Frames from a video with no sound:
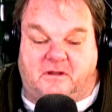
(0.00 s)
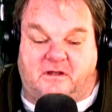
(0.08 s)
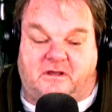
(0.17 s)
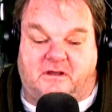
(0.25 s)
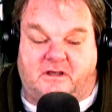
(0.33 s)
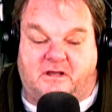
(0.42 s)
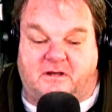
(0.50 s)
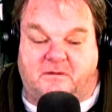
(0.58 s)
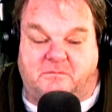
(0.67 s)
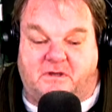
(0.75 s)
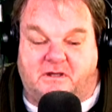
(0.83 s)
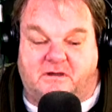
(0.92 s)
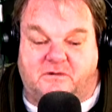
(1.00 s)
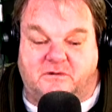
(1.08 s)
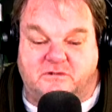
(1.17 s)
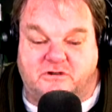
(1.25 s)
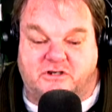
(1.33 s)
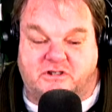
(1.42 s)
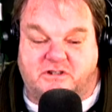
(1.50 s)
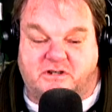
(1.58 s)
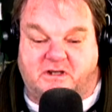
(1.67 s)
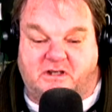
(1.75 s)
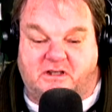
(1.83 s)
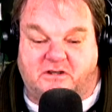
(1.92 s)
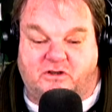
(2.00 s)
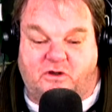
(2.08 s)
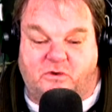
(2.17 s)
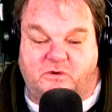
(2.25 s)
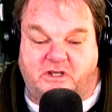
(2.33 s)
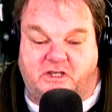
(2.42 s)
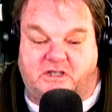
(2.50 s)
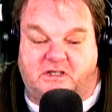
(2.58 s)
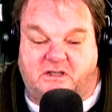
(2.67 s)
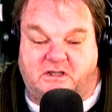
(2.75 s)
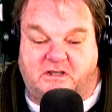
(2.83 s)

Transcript: I got a mouse. Cody.